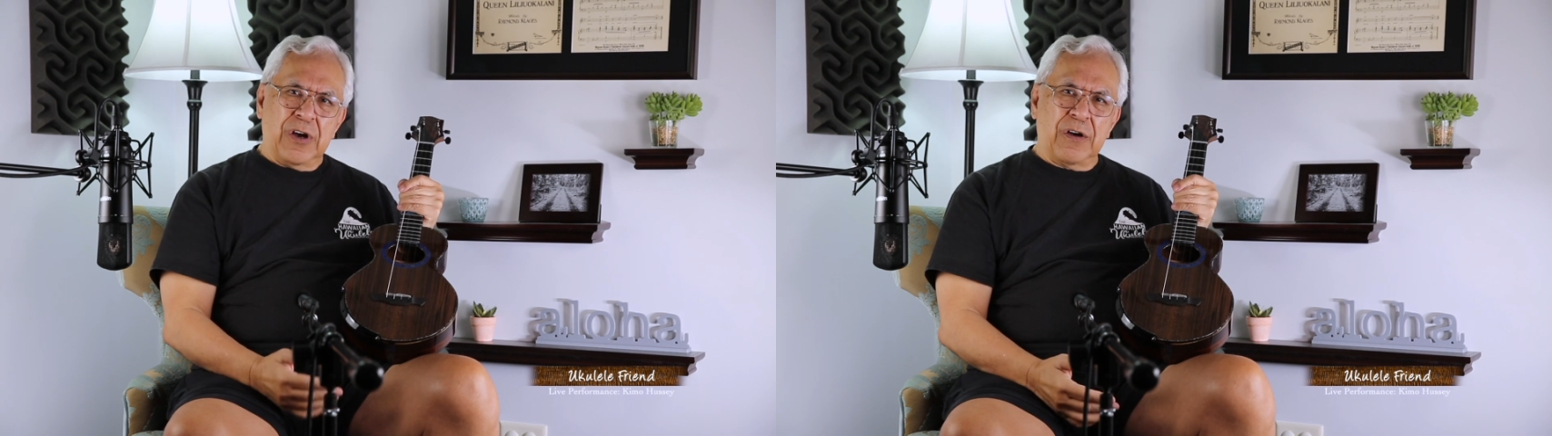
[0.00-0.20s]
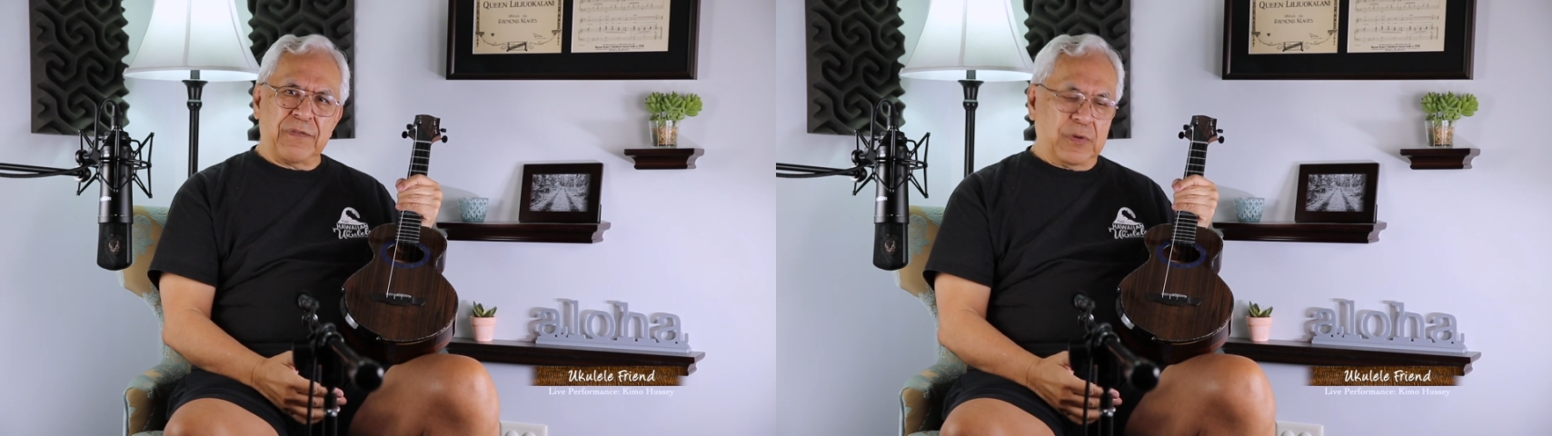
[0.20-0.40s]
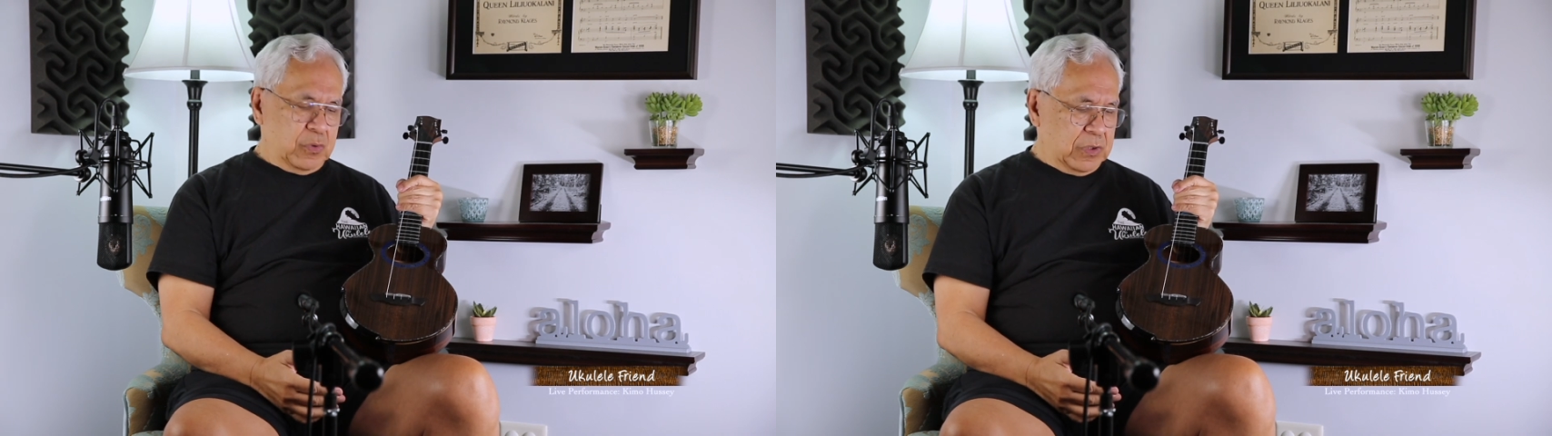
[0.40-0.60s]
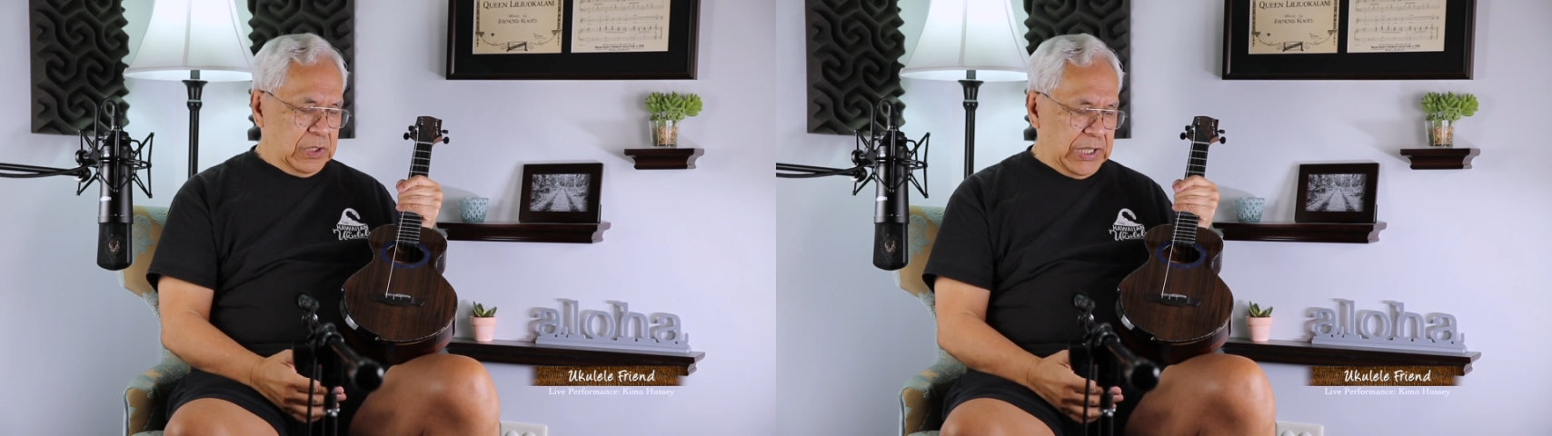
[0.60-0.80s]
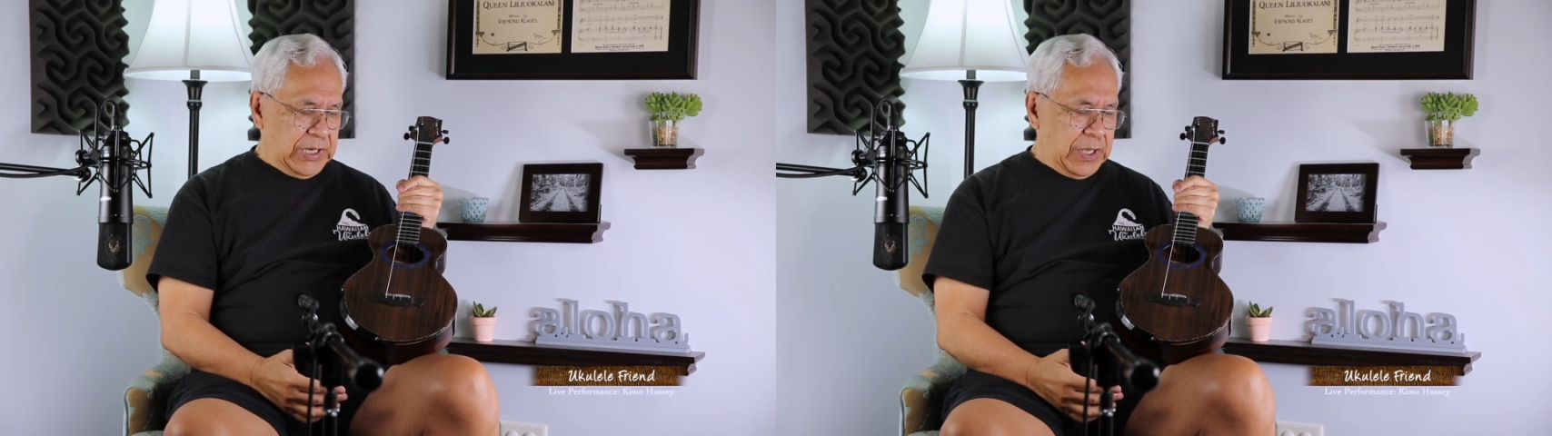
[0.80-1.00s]
of the
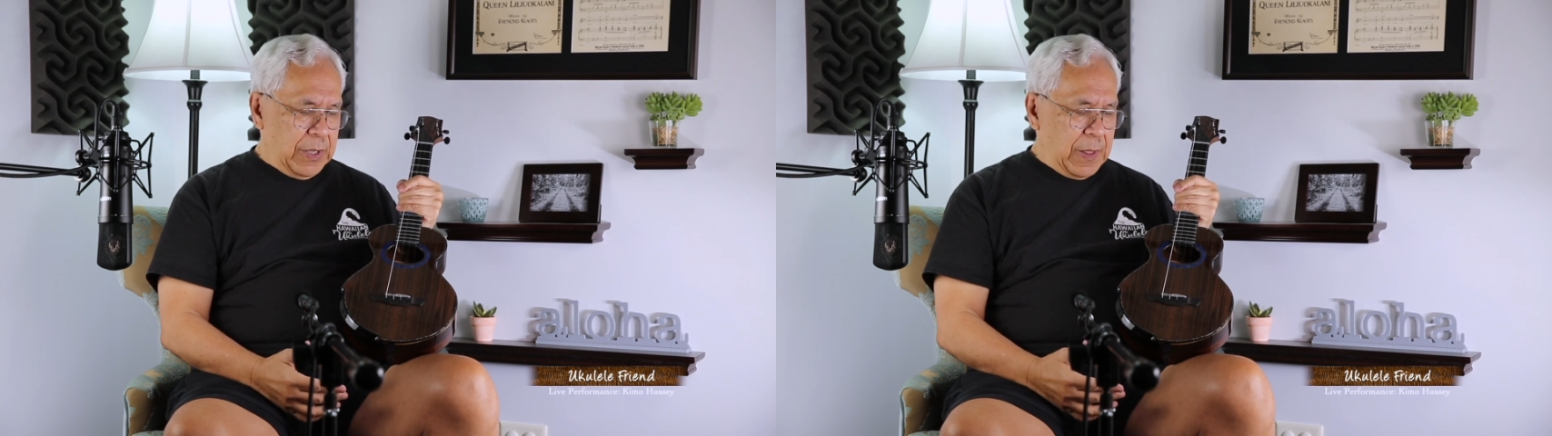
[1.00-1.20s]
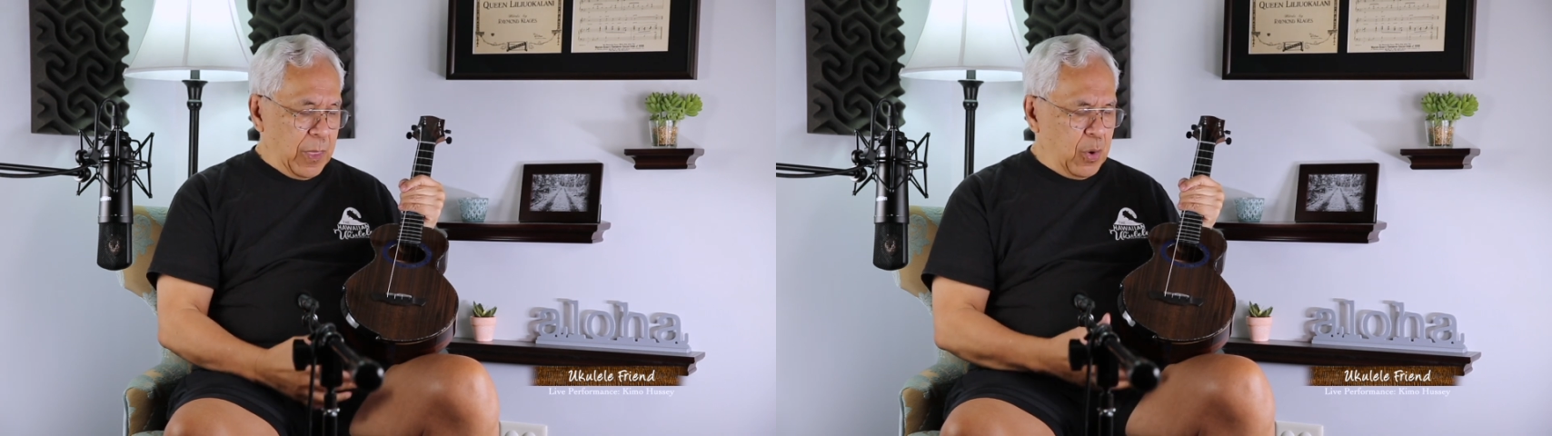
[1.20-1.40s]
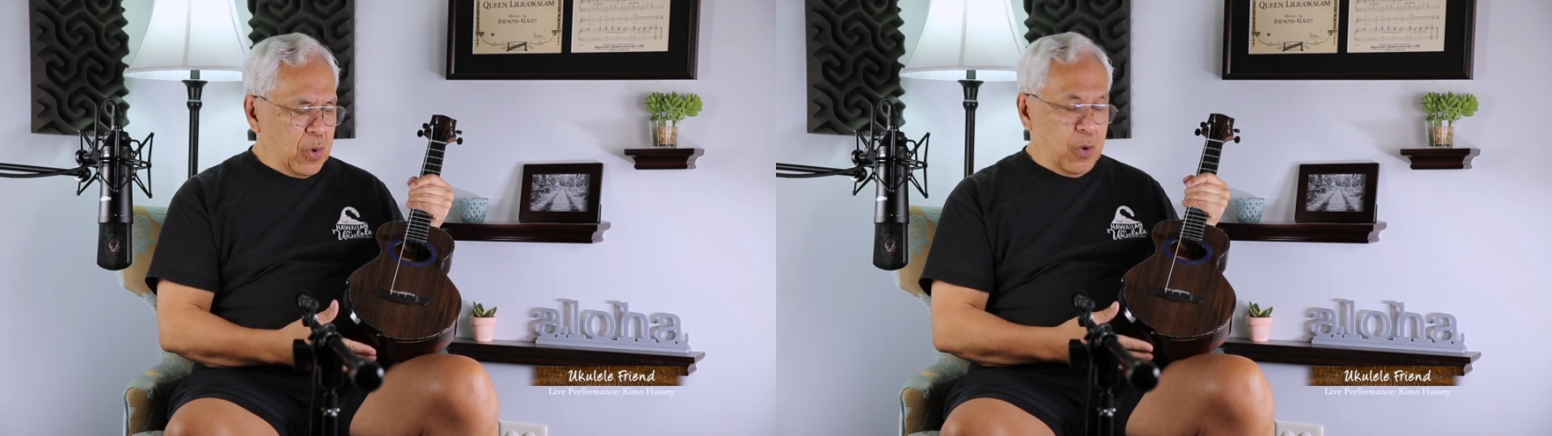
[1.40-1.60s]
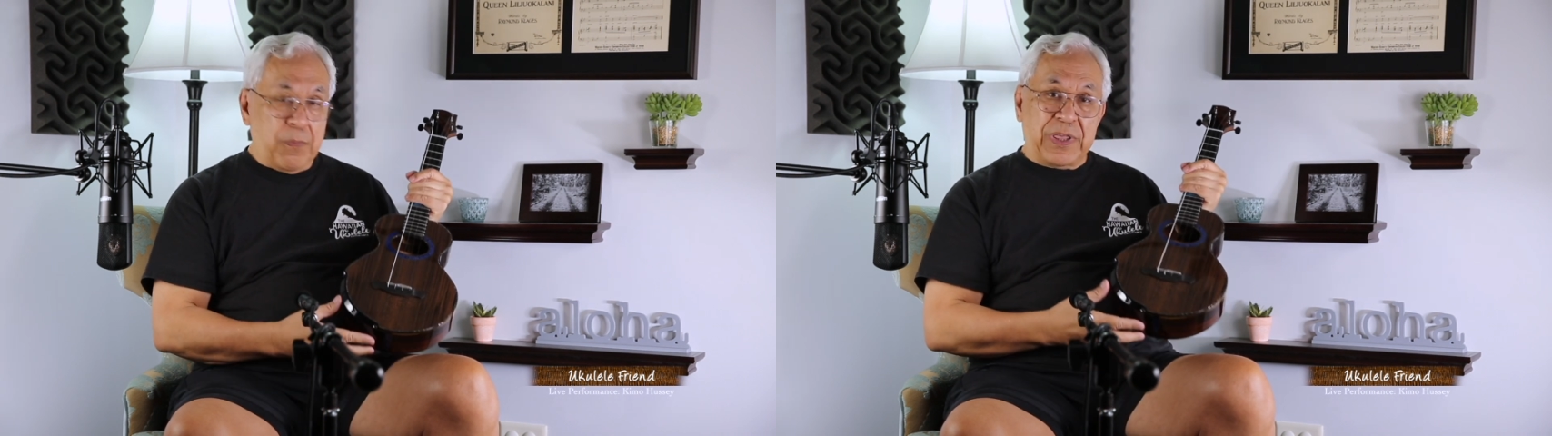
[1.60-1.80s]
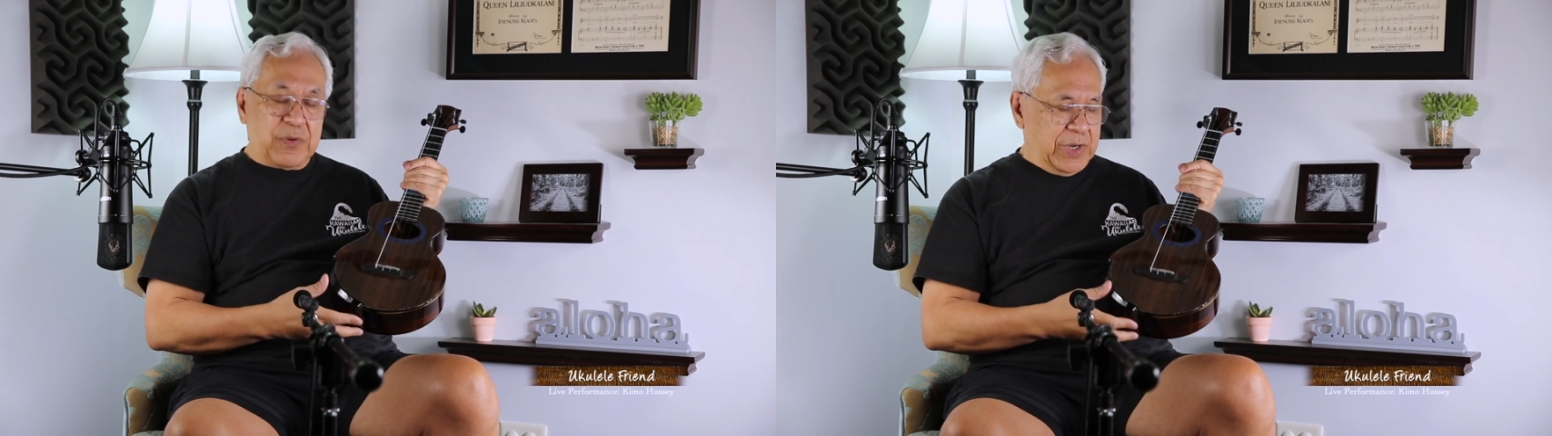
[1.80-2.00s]
ukulele. Oh,
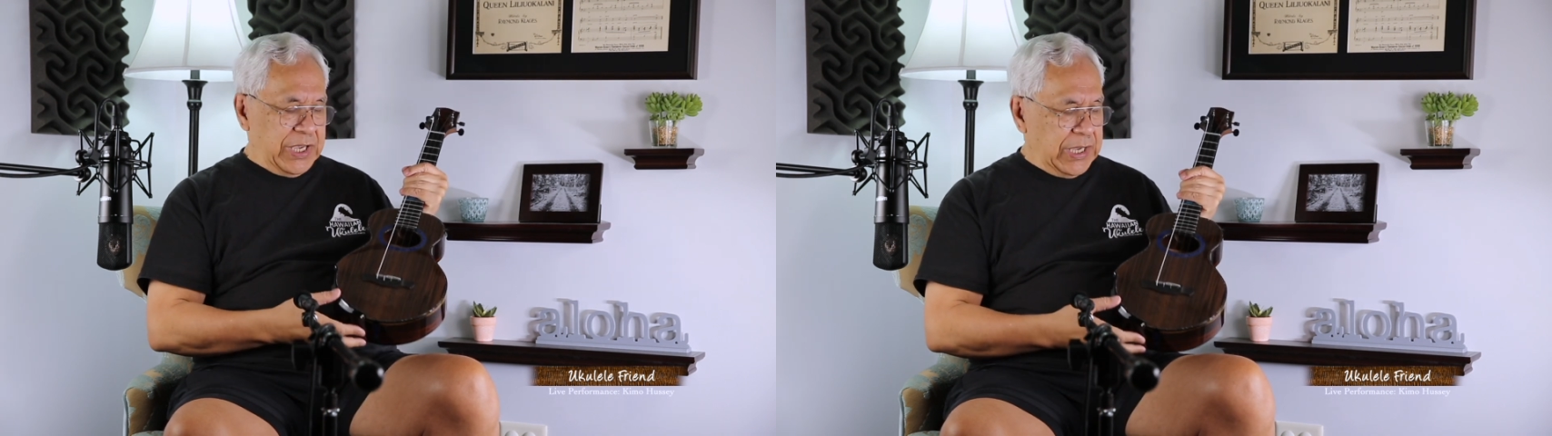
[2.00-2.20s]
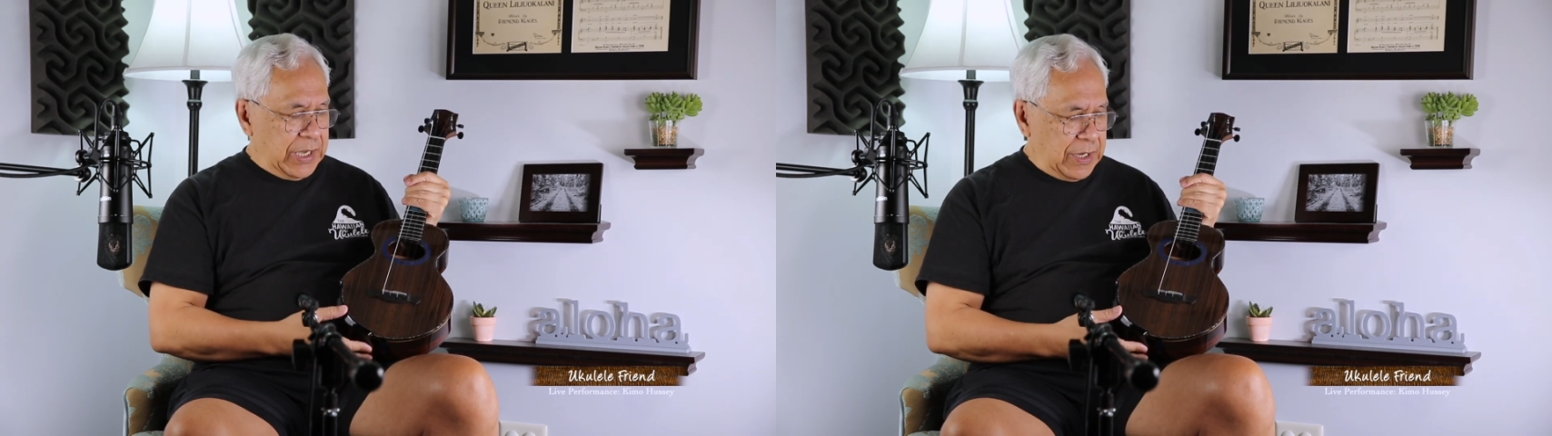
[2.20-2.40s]
by the way,